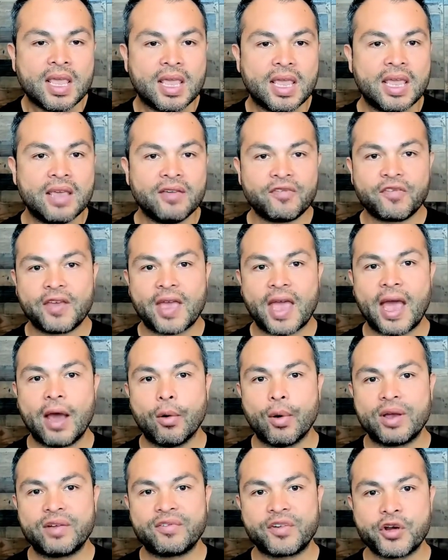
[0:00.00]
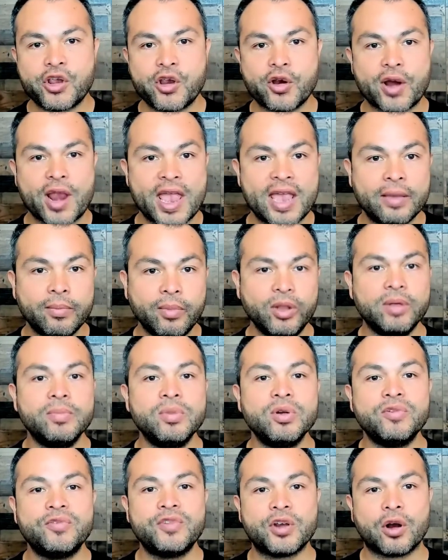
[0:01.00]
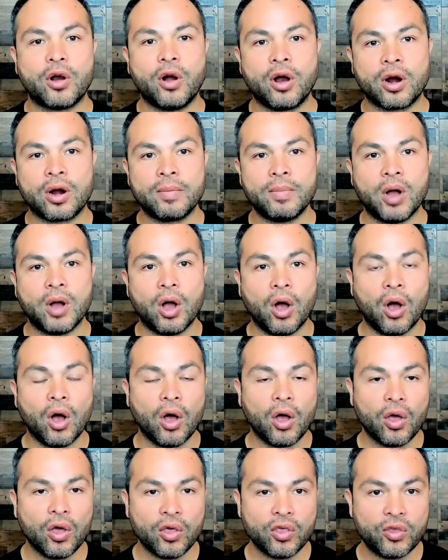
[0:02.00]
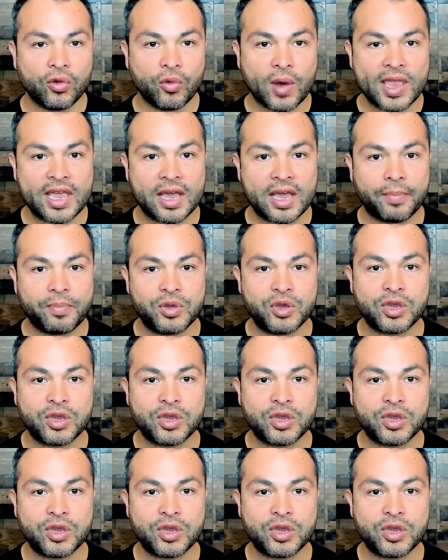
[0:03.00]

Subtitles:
If, however, you're able to move your arm all the way up,